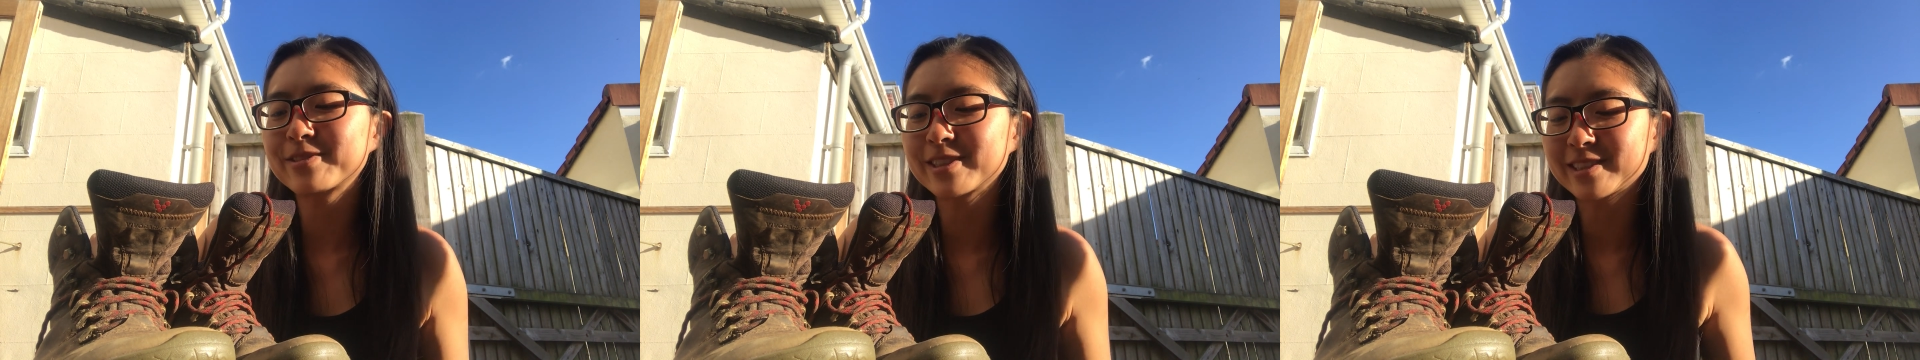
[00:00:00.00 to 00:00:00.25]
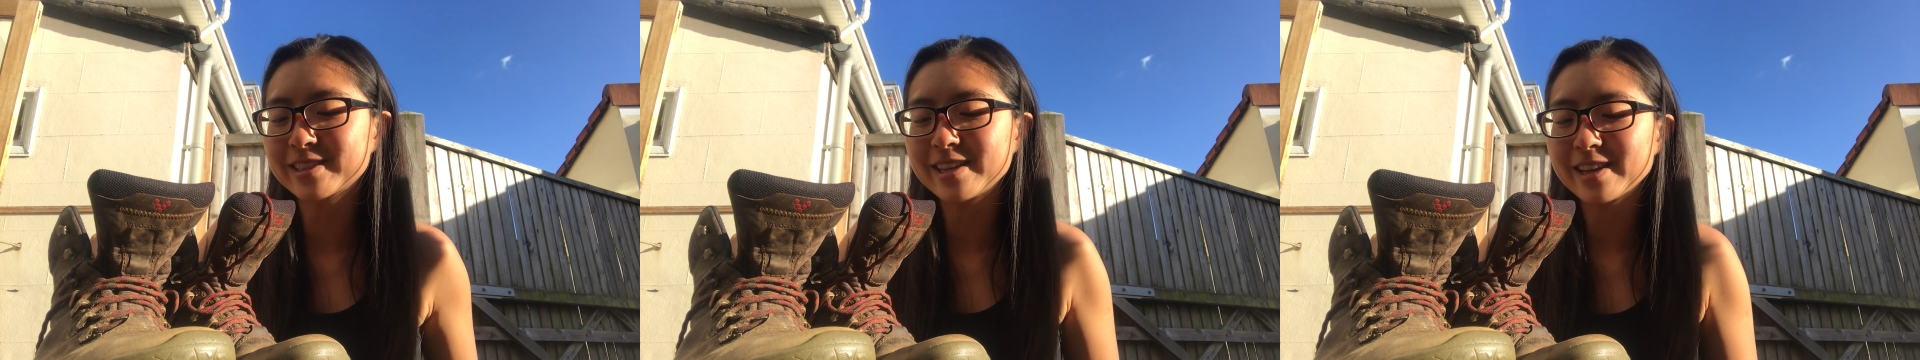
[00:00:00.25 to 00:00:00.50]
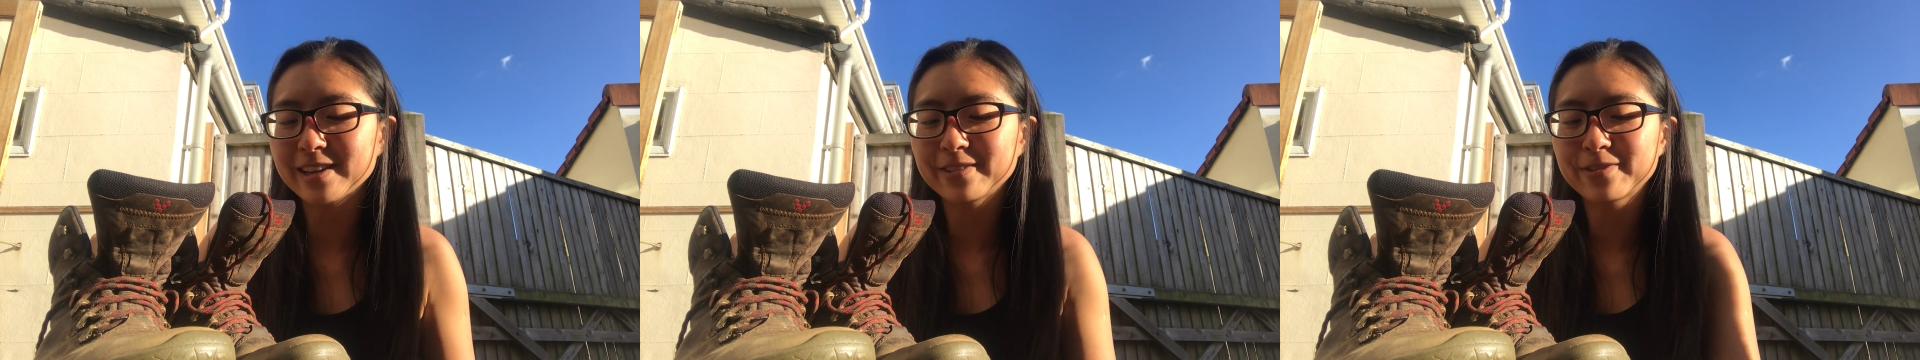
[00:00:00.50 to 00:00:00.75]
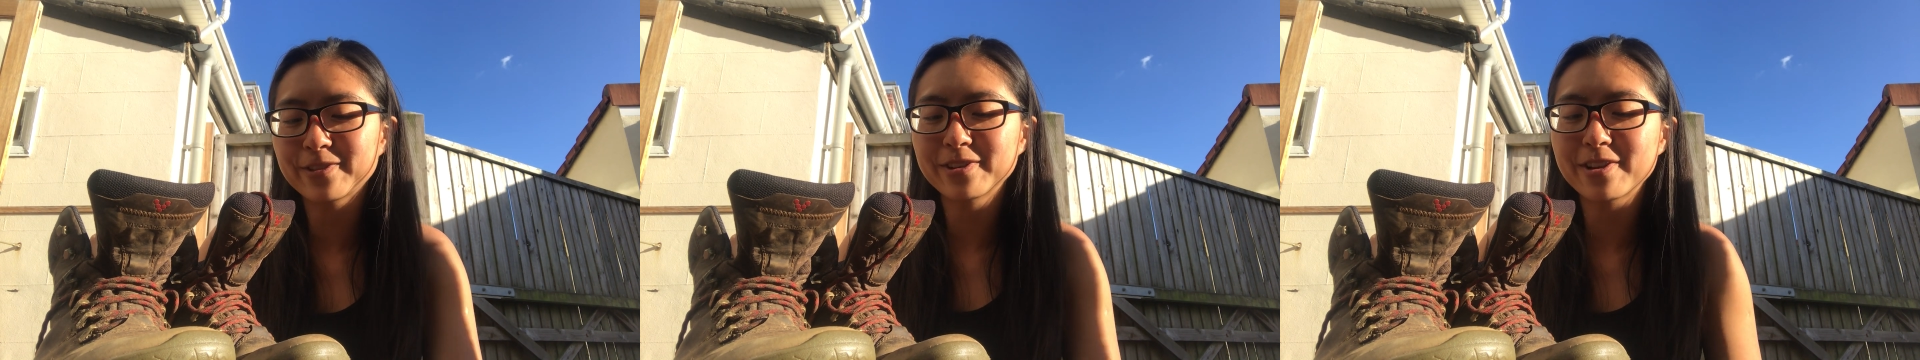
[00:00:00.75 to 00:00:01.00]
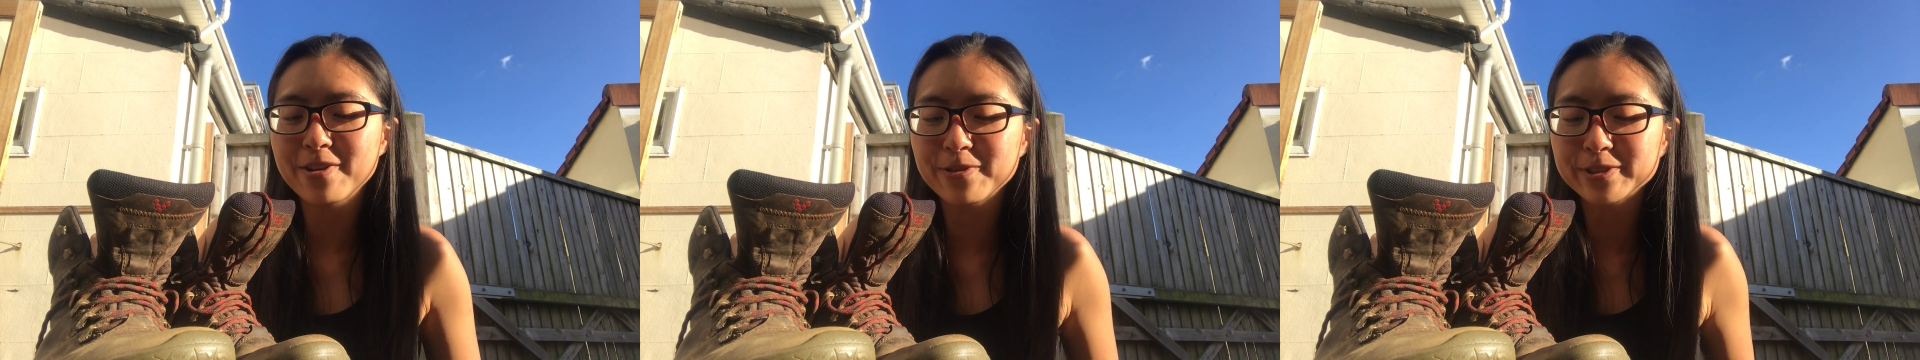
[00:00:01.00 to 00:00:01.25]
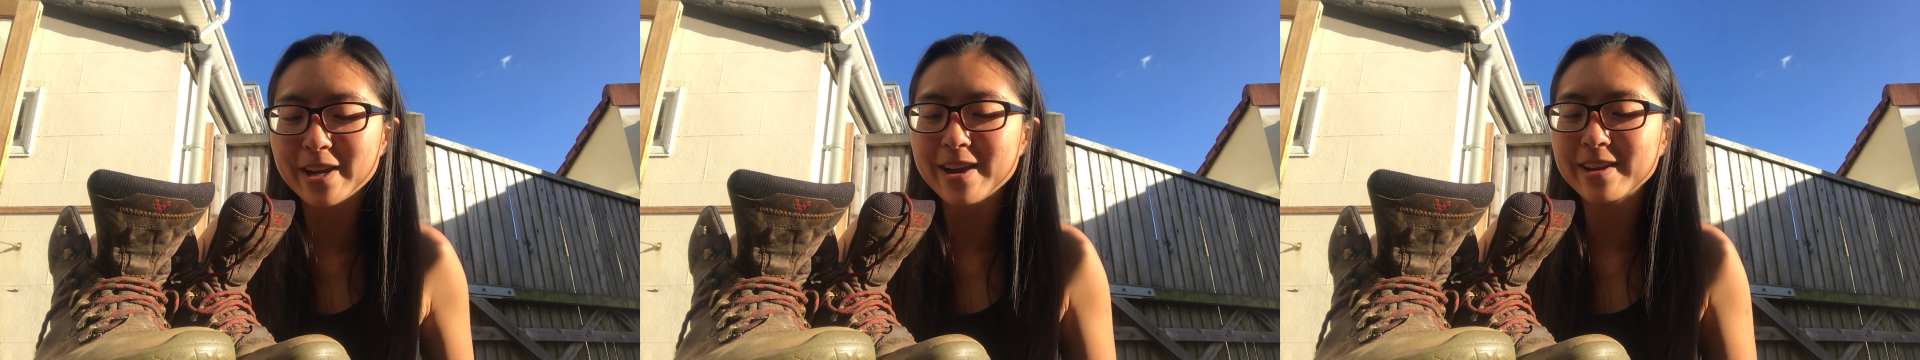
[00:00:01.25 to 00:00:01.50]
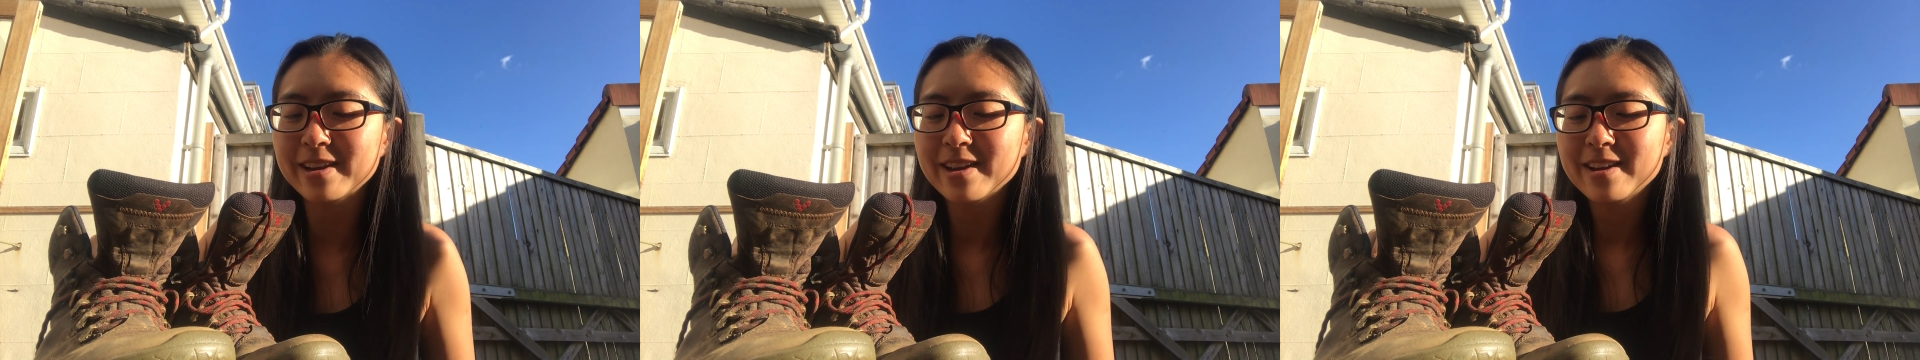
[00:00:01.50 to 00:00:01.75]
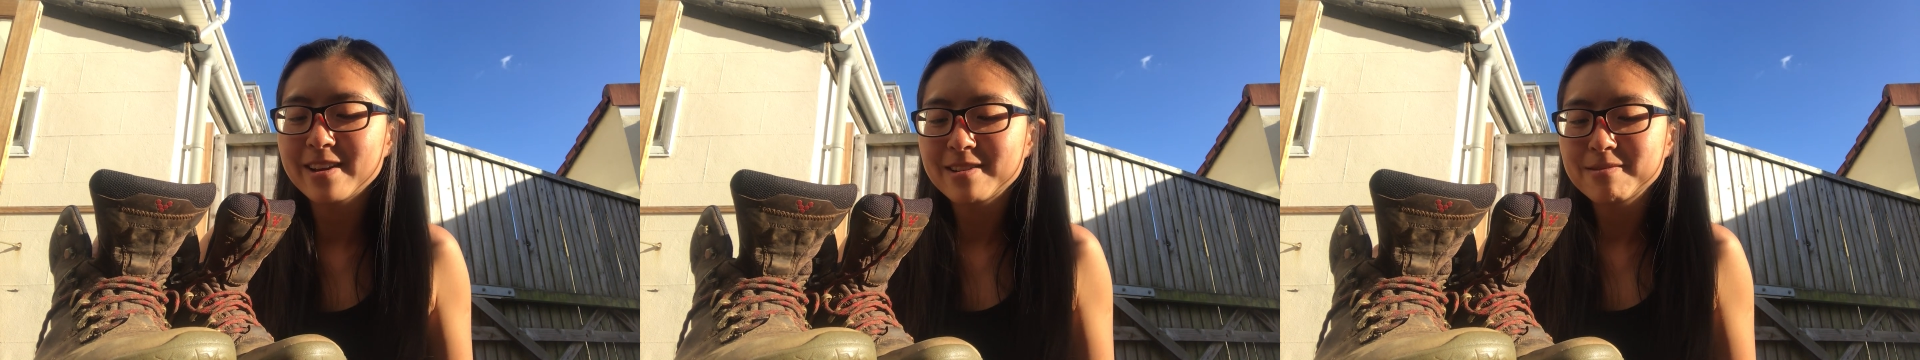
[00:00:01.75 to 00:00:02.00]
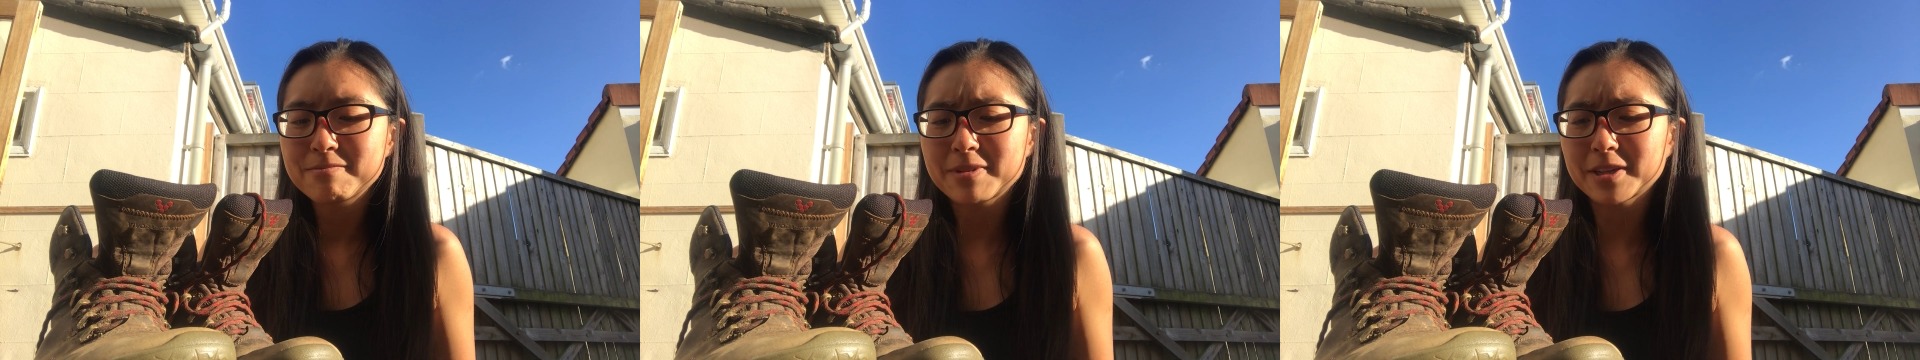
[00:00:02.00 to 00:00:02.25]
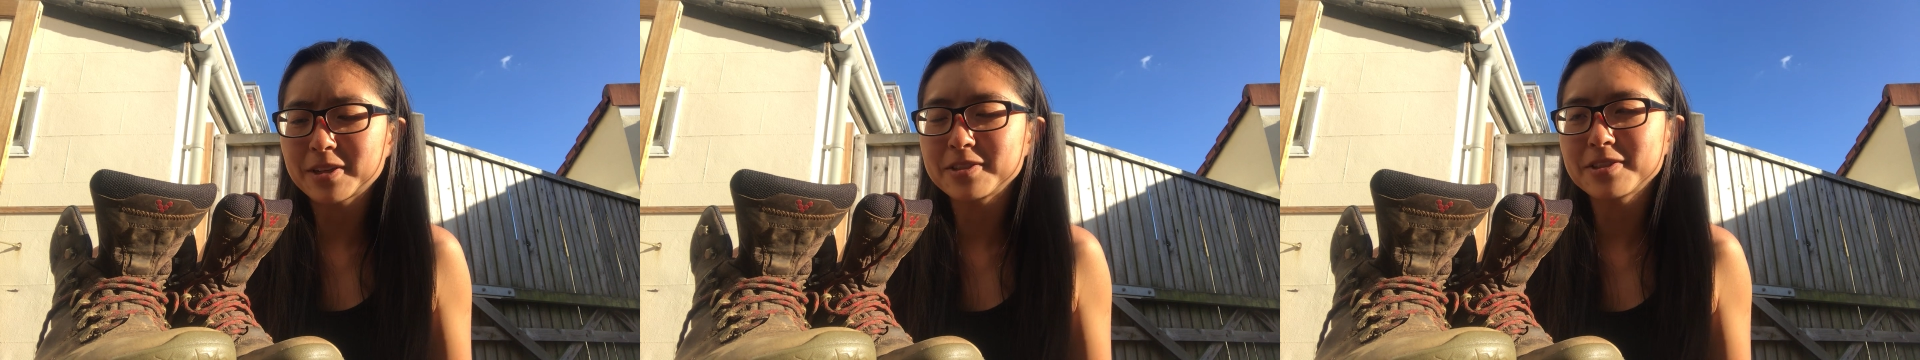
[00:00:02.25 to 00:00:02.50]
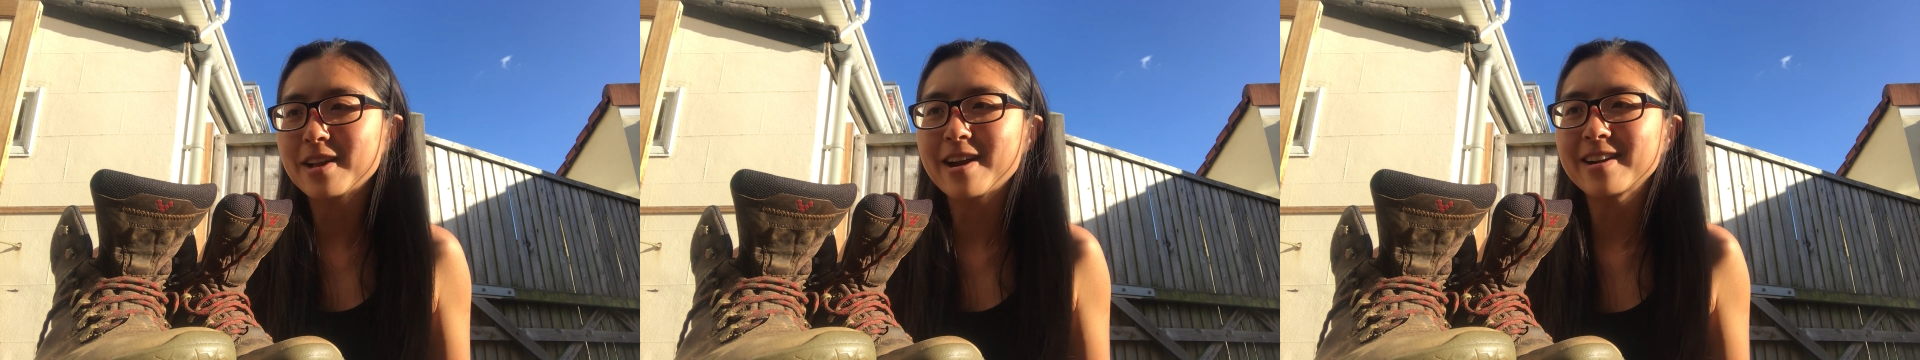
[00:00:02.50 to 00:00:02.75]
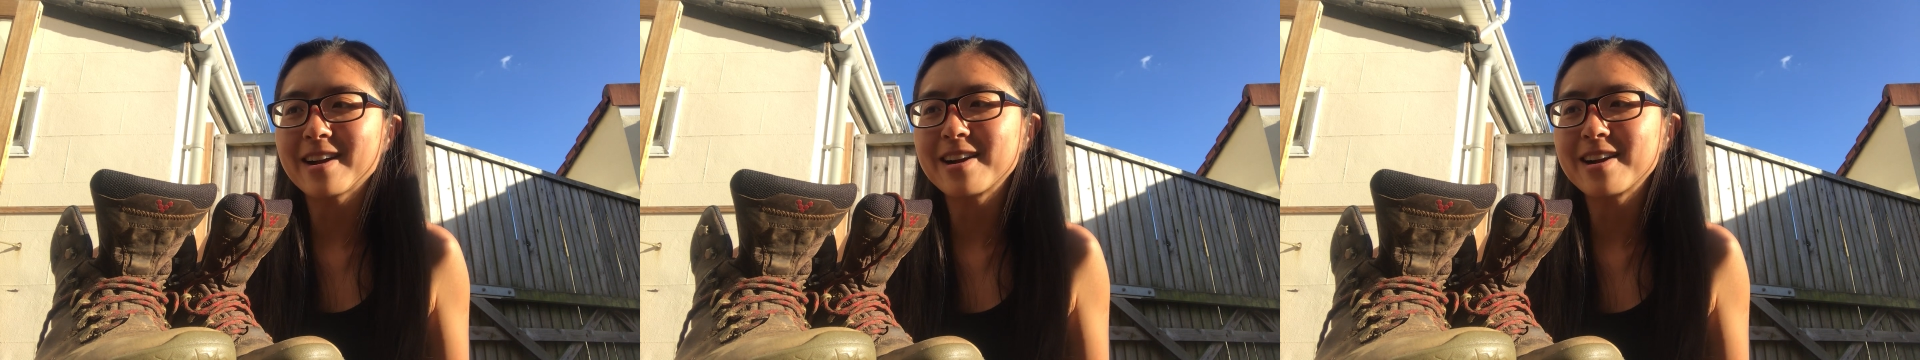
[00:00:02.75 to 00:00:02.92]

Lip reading: skiing for the whole day, because like